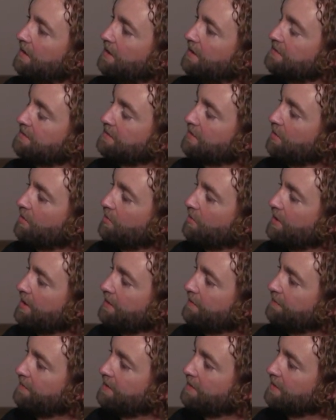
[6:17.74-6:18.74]
So
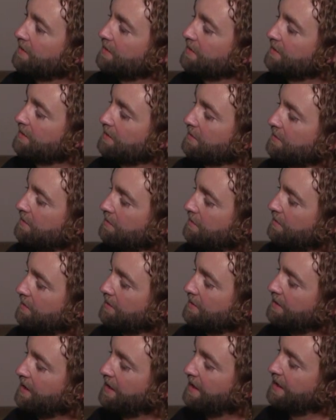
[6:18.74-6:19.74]
if it
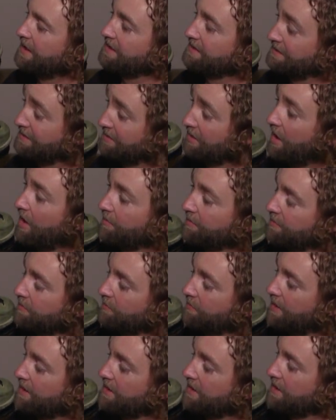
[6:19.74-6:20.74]
stops
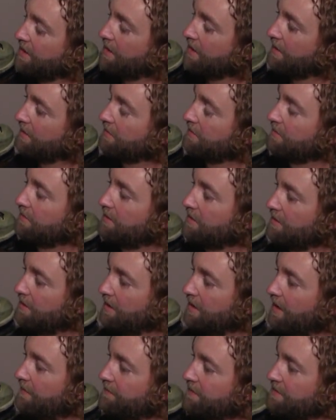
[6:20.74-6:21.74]
right there, the
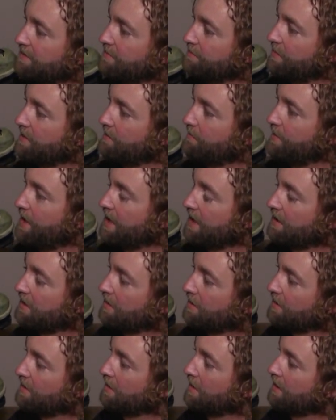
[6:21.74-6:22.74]
cuff doesn't bend back at
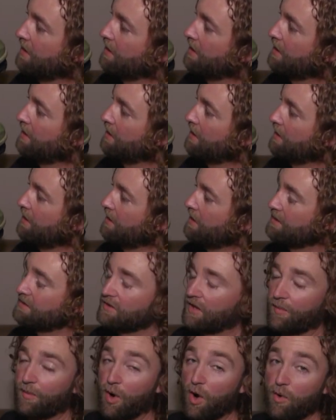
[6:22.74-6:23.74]
all.
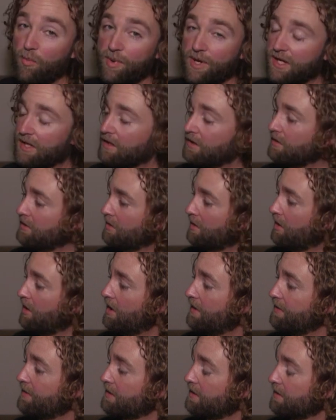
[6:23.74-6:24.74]
So I'm hoping
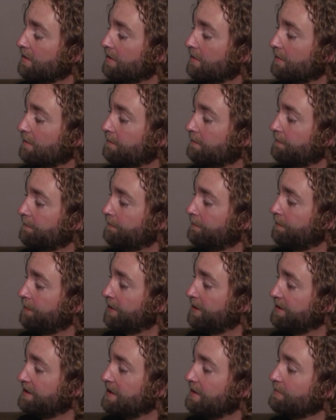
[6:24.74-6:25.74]
on
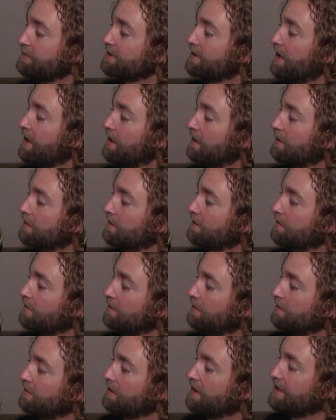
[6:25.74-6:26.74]
the team skate,
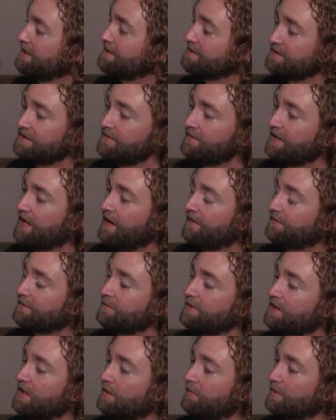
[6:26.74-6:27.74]
it doesn't even have to
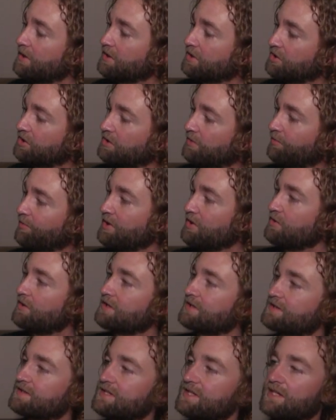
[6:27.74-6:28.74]
be that much, but you
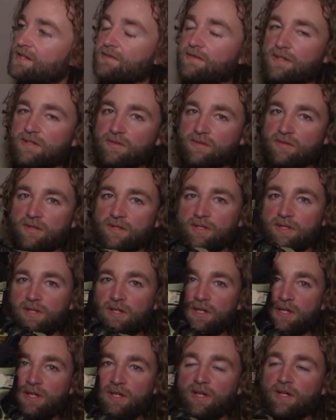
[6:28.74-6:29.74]
can see even
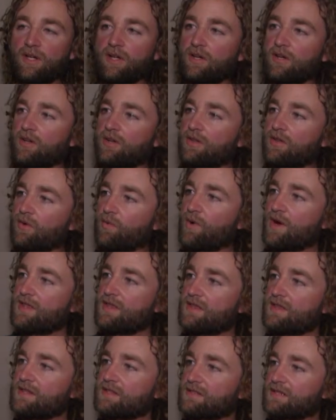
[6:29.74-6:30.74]
the way
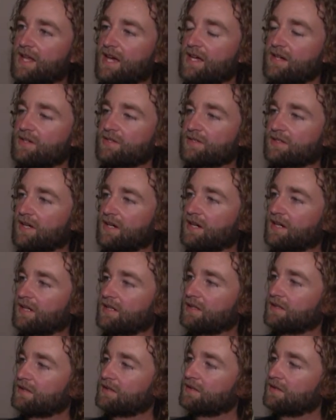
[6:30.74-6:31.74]
that this liner is cut.